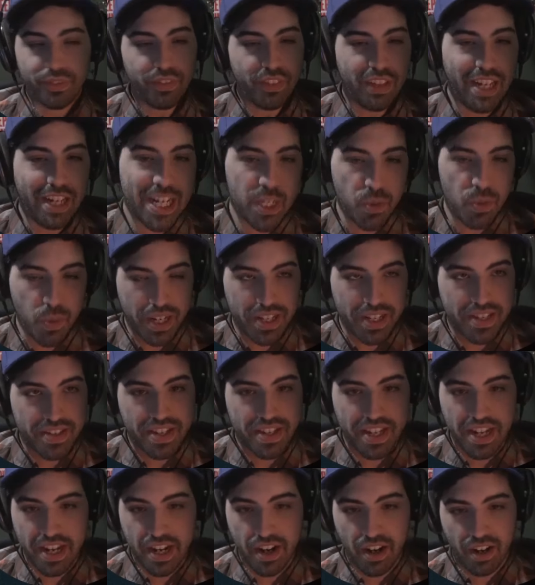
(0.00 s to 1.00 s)
As we can see
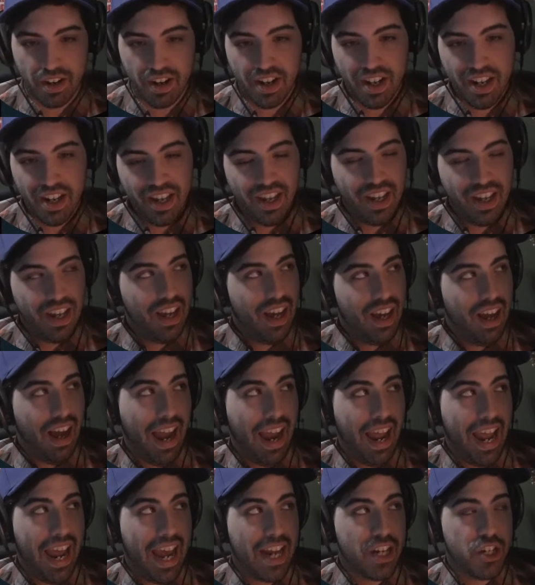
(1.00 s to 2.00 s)
here, I
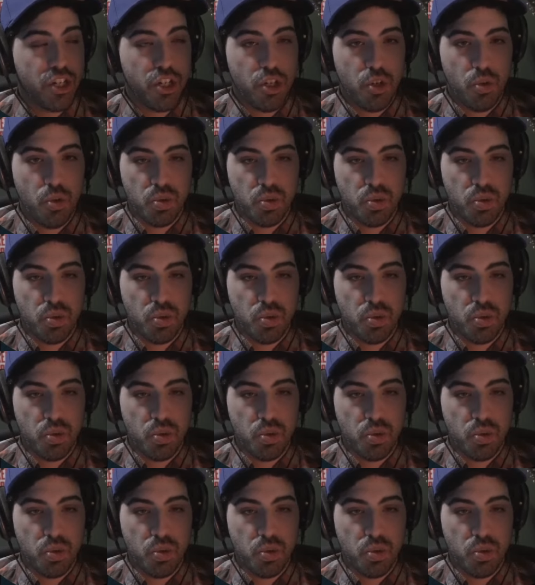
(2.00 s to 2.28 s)
had to